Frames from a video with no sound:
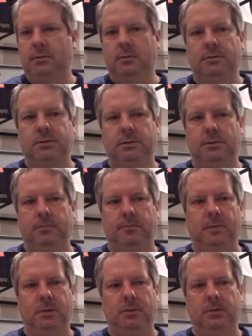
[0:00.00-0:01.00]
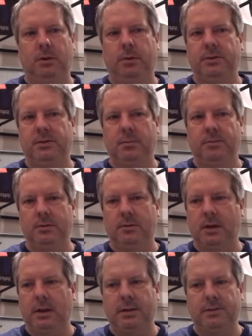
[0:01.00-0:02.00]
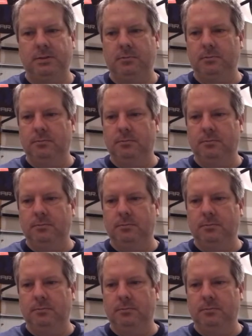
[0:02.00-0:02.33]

It's always something. I got